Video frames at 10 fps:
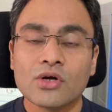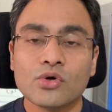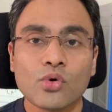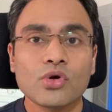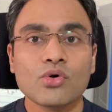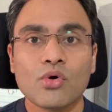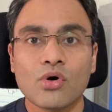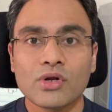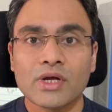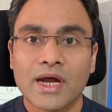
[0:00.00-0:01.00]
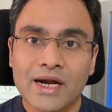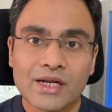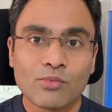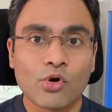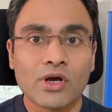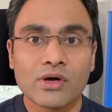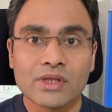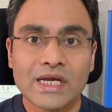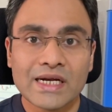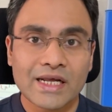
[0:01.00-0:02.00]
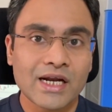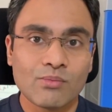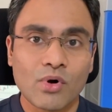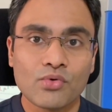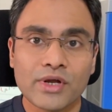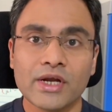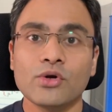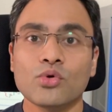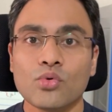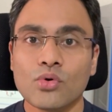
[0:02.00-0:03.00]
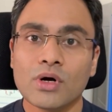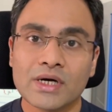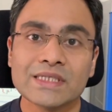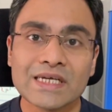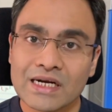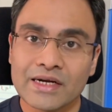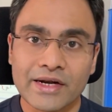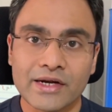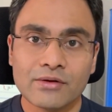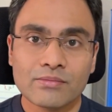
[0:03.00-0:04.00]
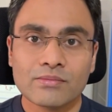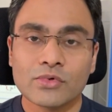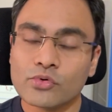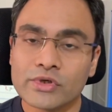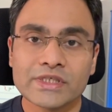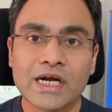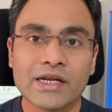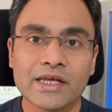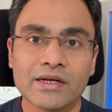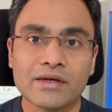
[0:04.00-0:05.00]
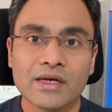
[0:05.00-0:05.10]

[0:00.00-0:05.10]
don't go on and deploy the entire amount into a single trade. Don't start there.